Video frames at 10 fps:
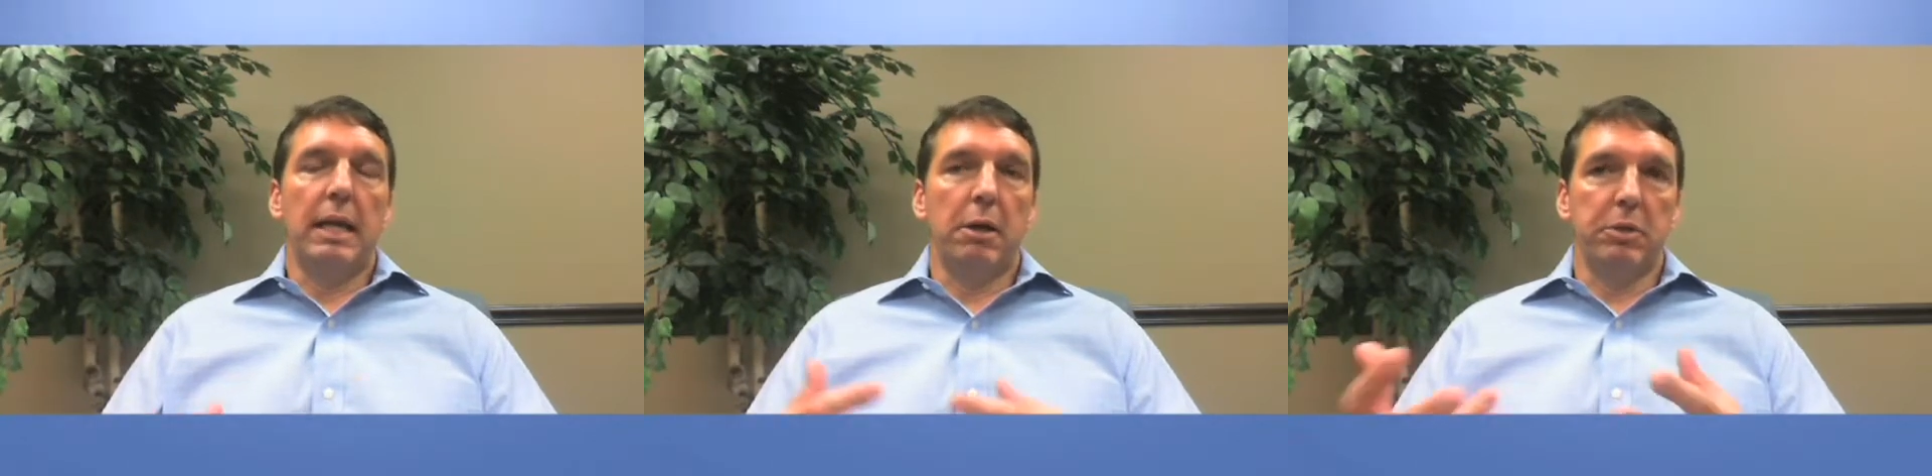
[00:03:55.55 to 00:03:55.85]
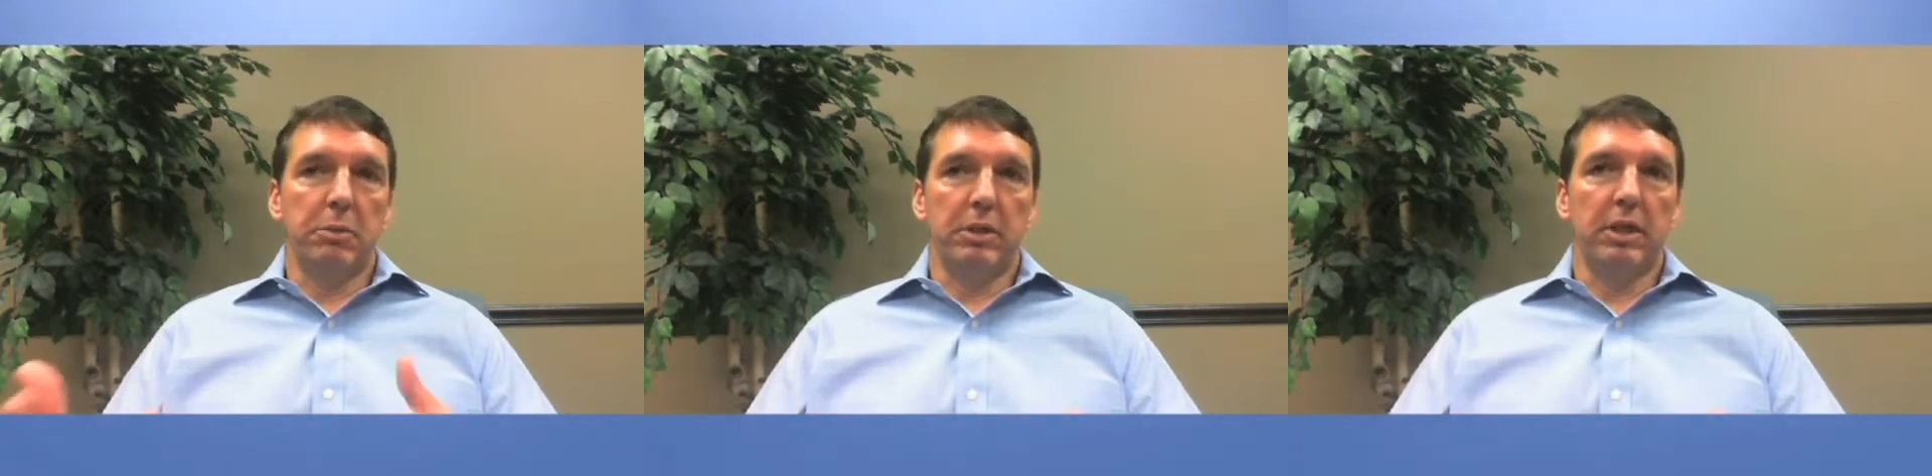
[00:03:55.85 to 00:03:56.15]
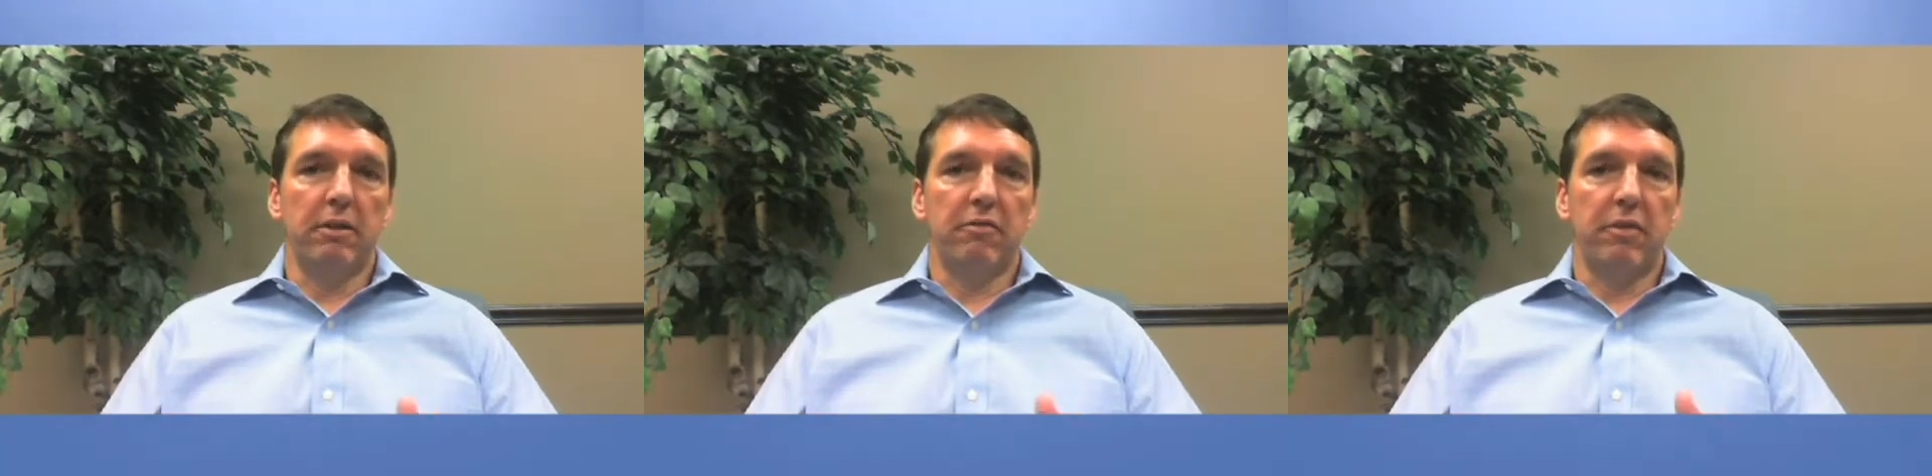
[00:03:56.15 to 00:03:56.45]
help them
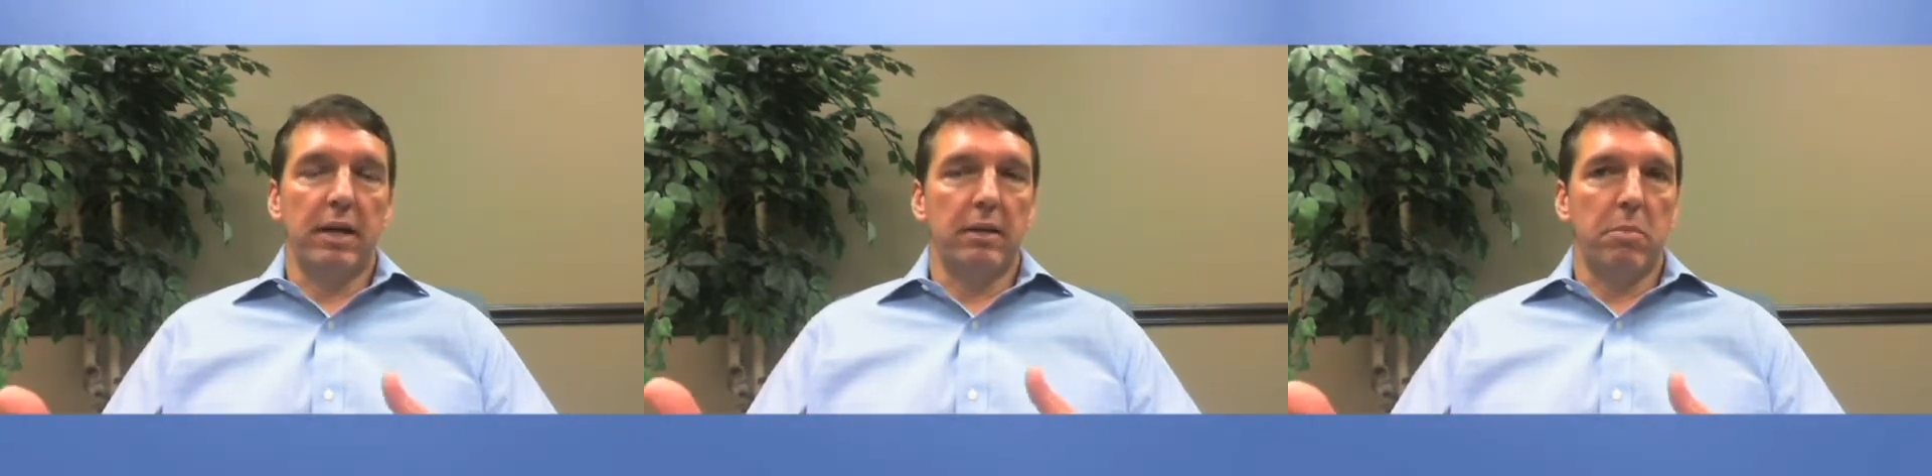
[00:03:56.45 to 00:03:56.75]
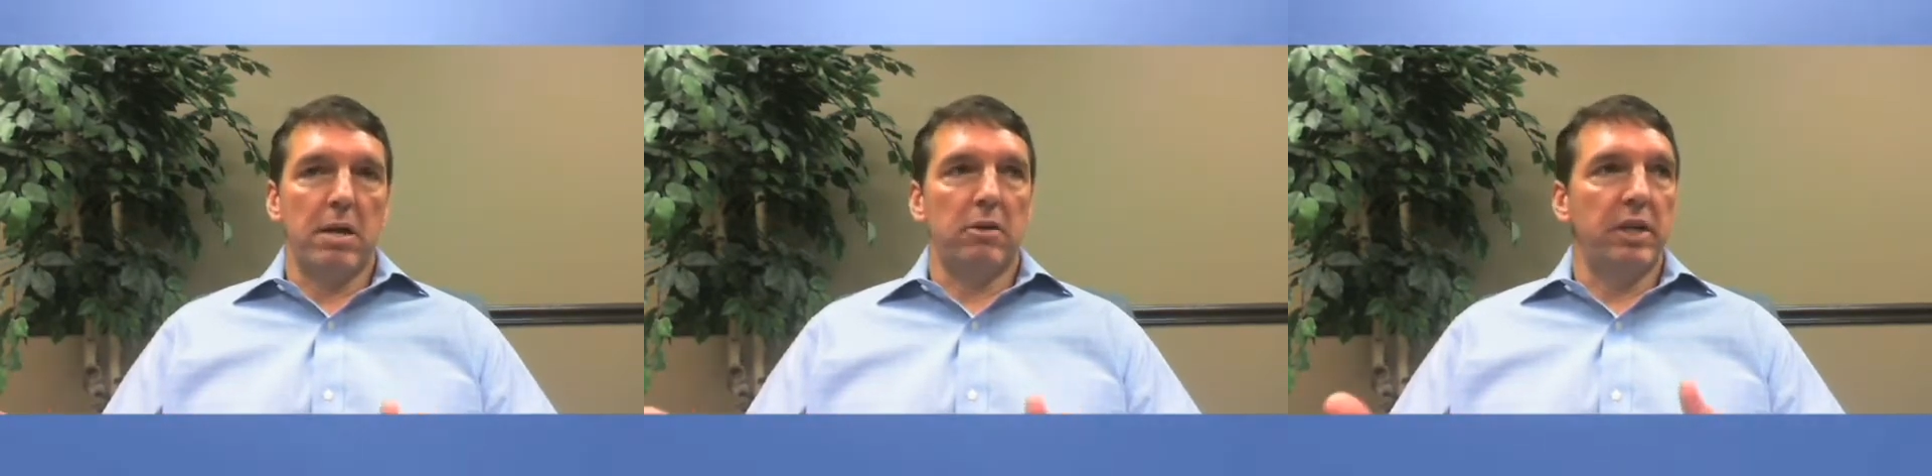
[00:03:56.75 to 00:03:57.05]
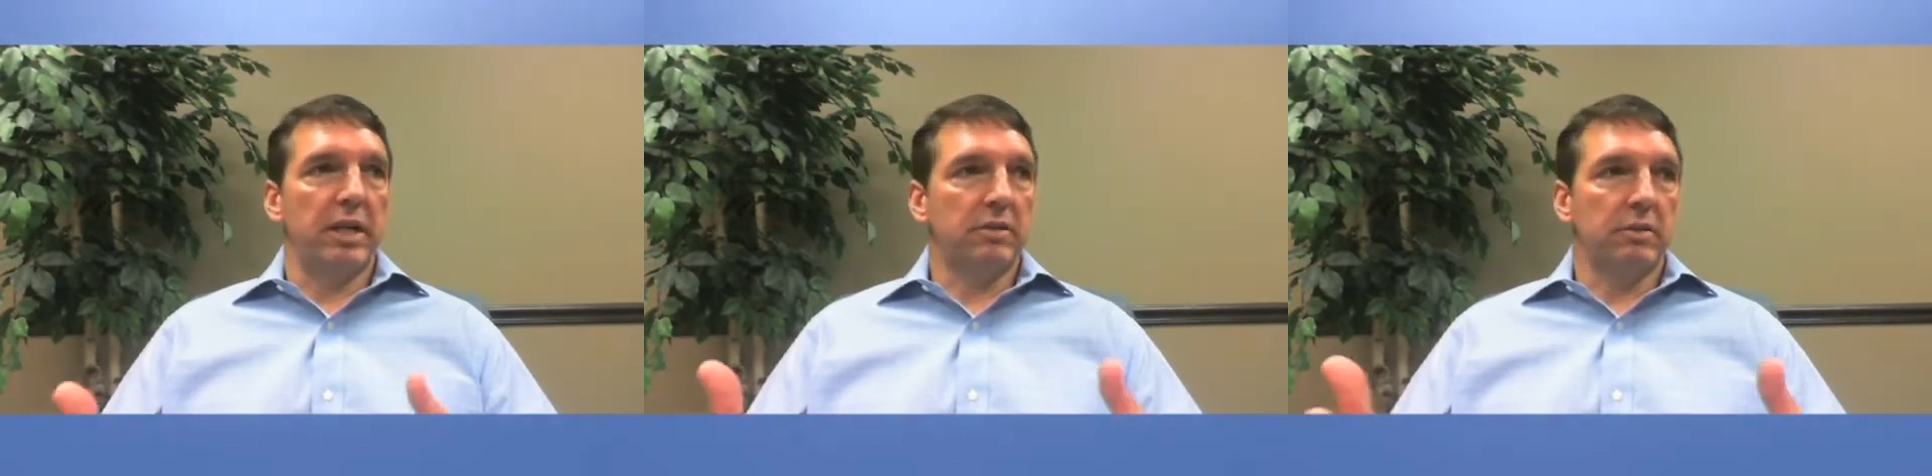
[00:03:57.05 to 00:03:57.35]
identify the
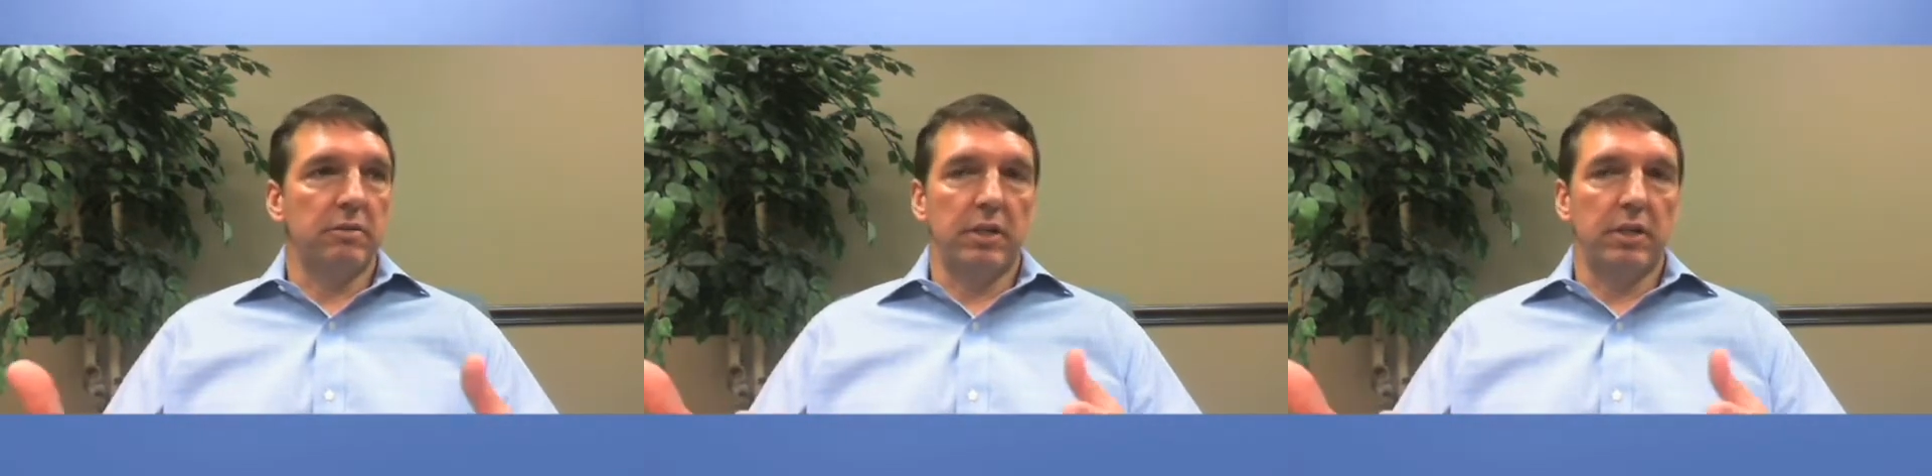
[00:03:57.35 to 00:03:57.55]
bottlenecks